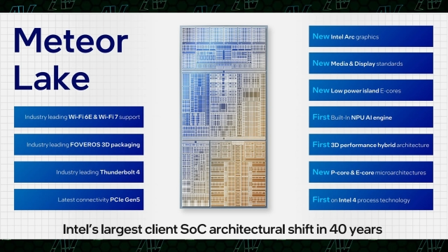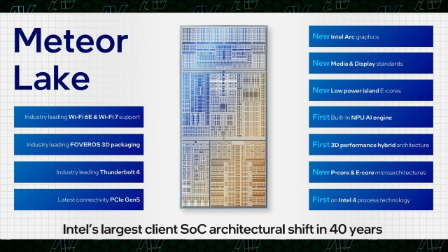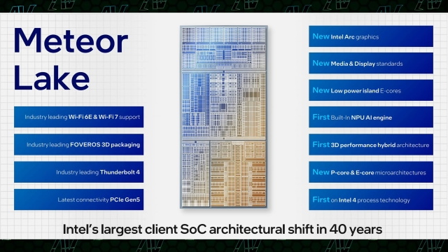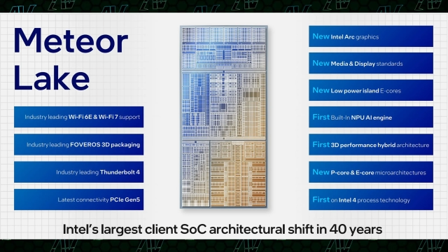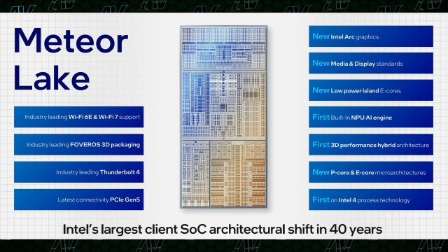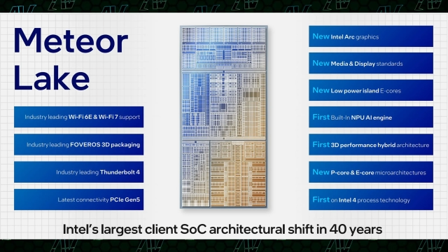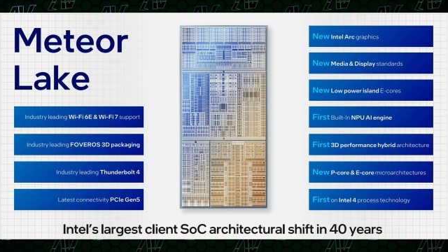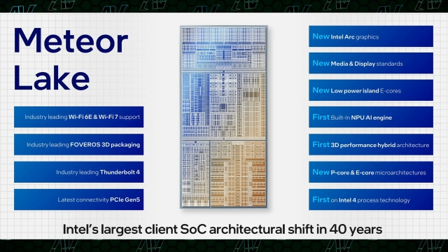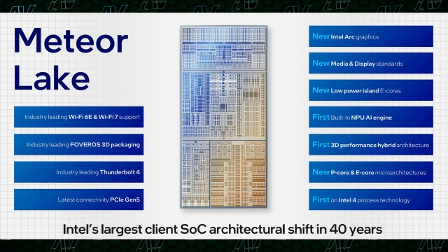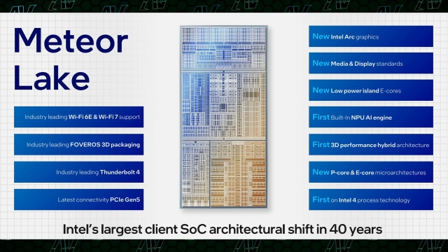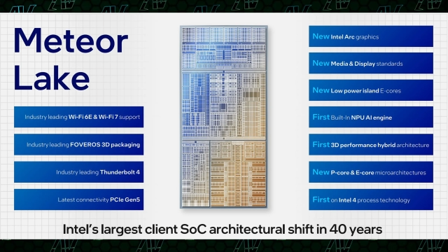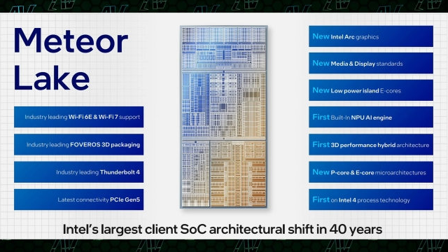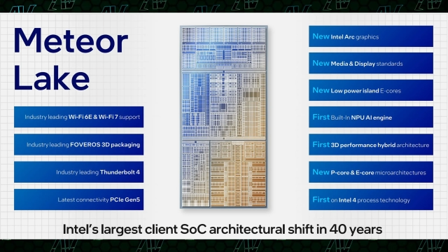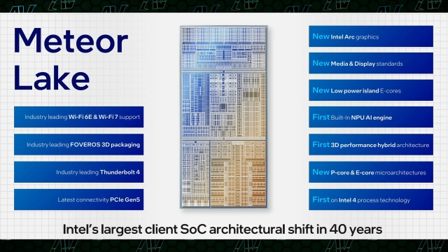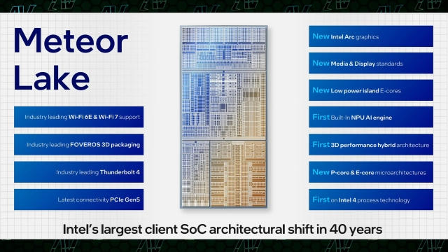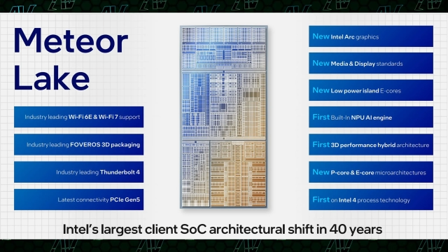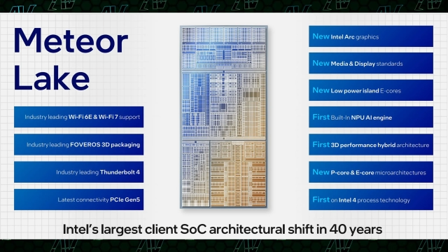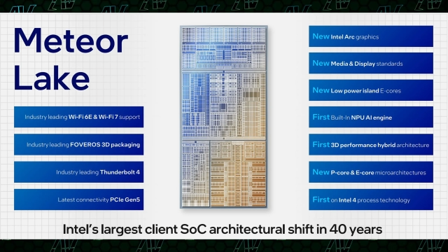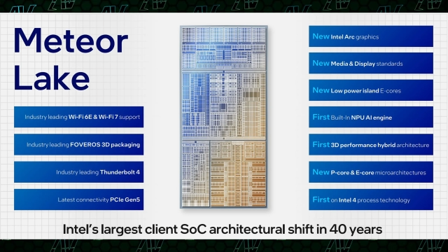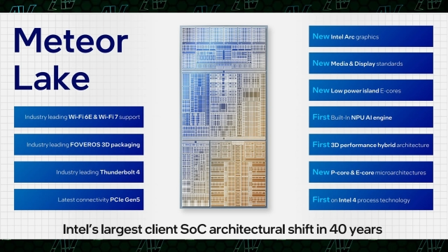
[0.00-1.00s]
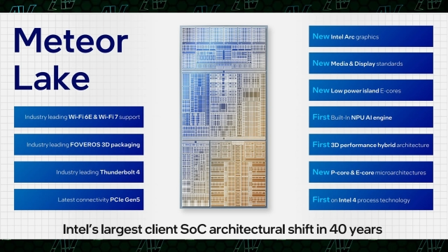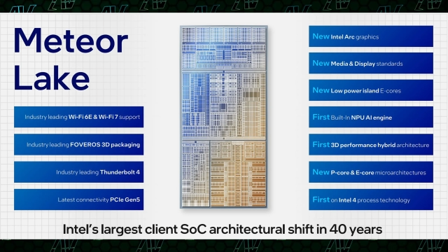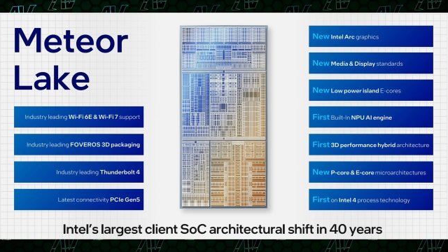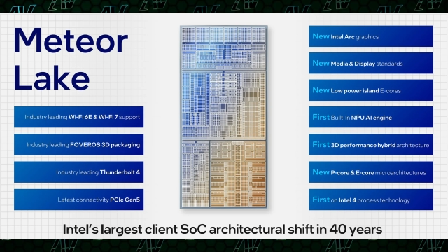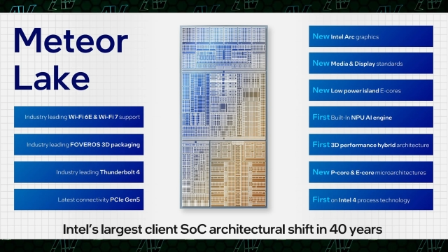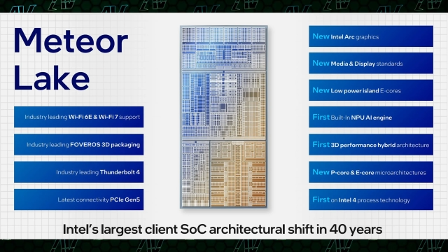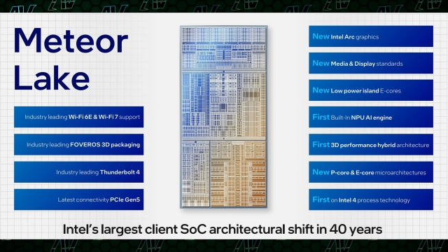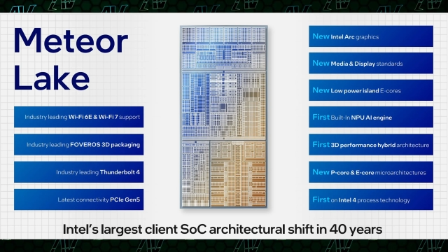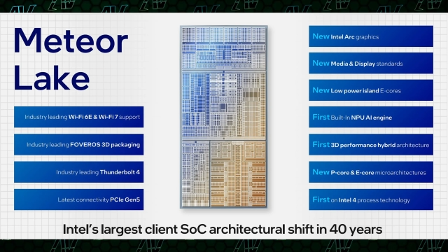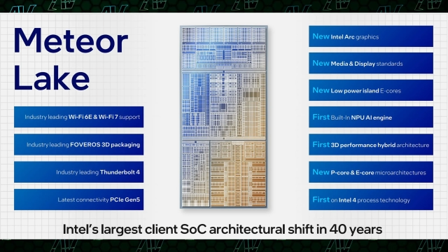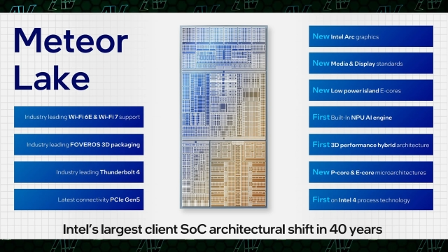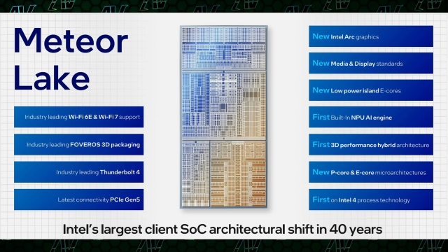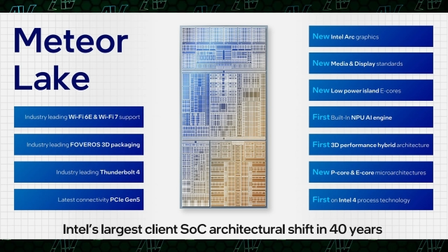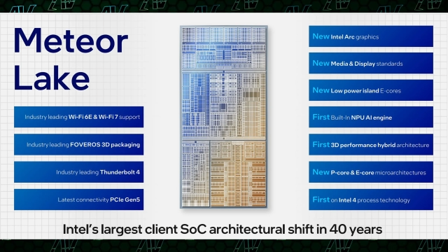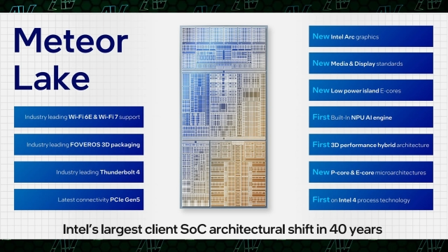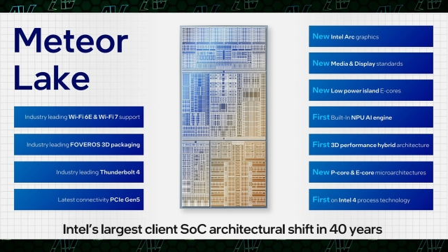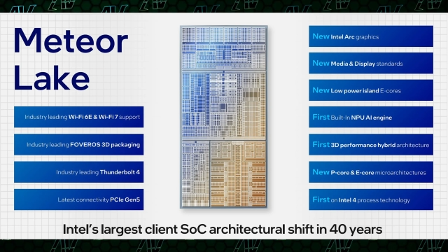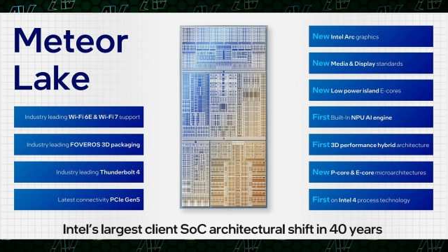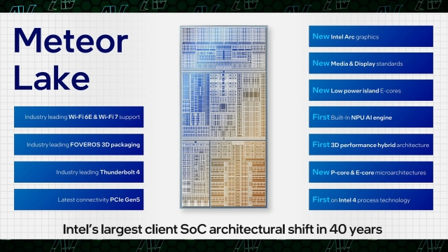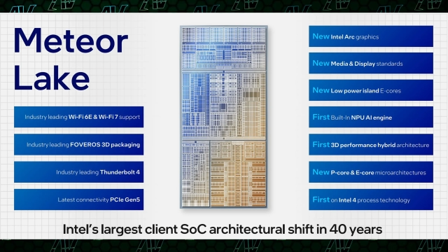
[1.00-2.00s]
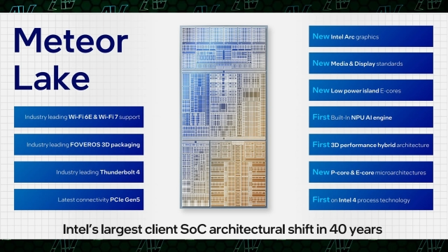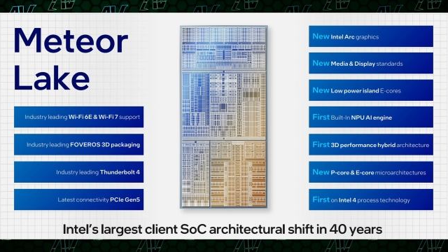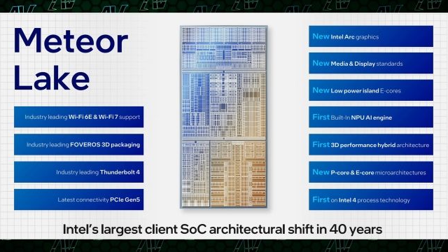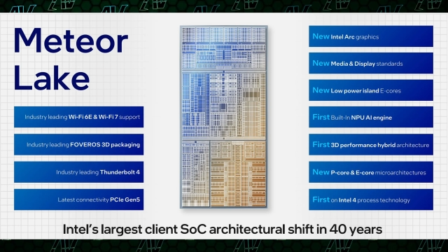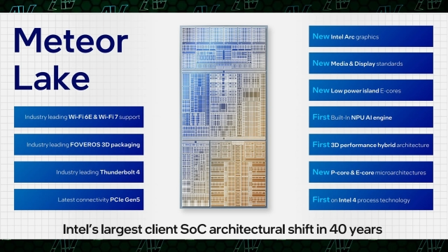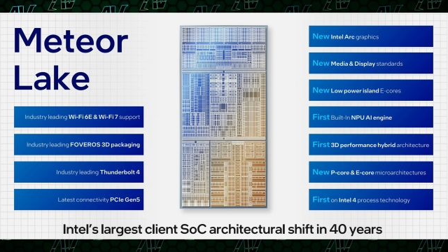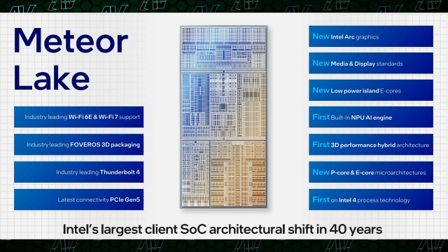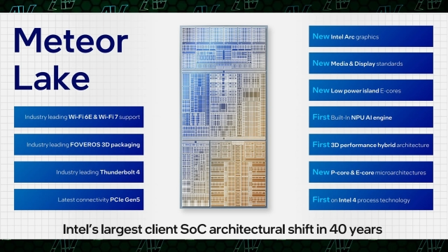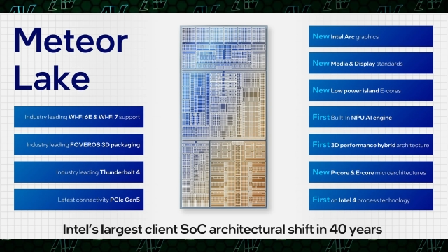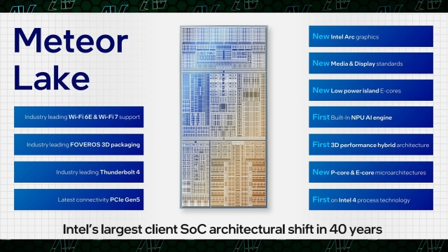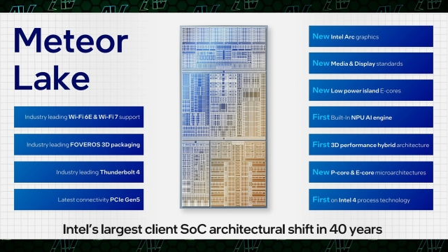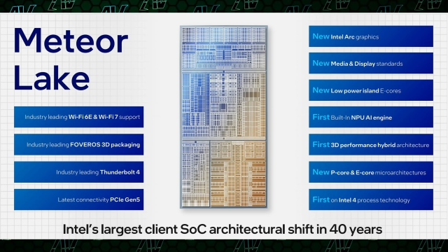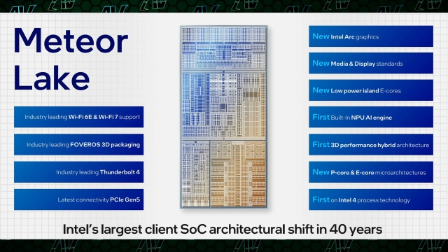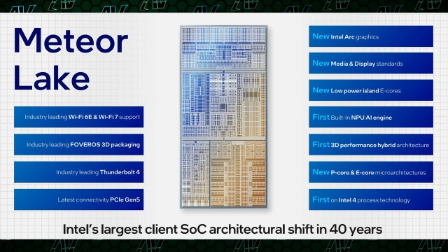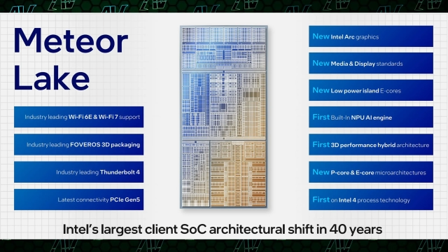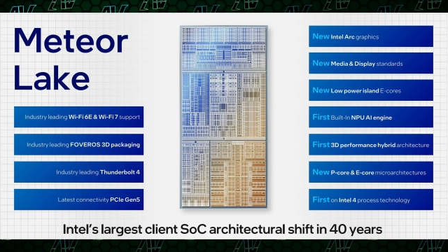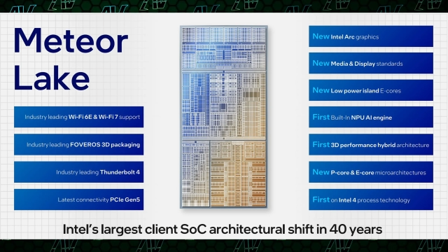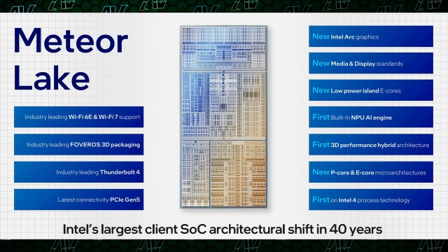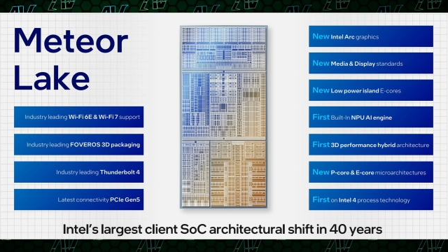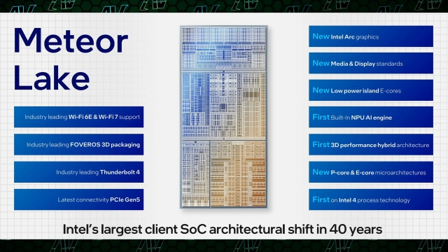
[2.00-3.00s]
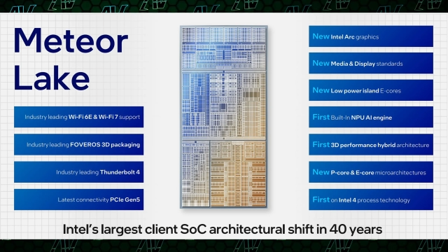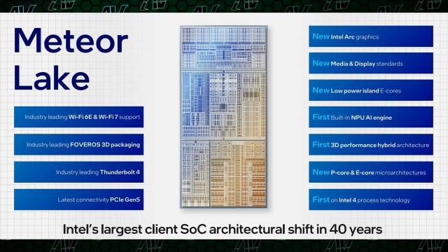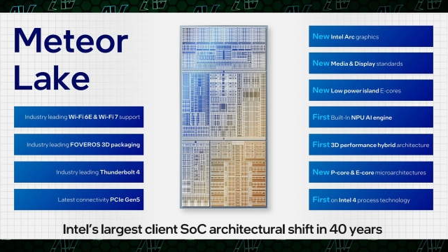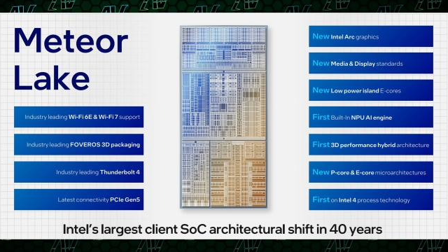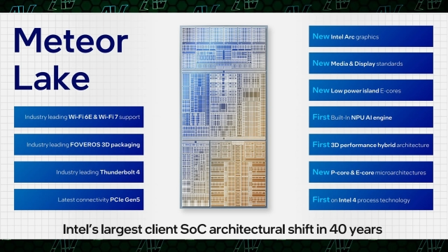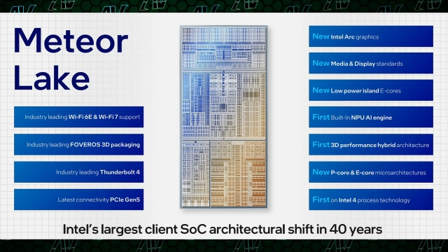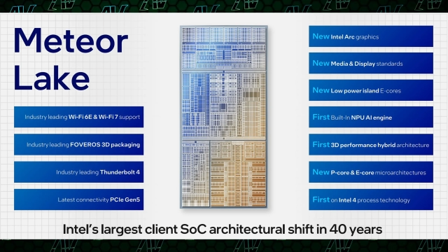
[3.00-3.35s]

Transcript: No face is visible, so there are no lips to read.